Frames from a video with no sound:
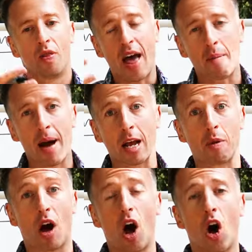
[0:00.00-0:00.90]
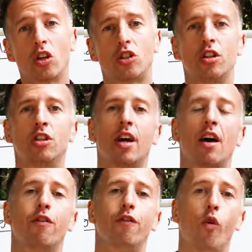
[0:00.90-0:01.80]
That magma hardens
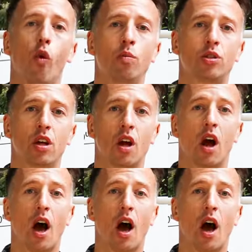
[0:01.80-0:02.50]
and forms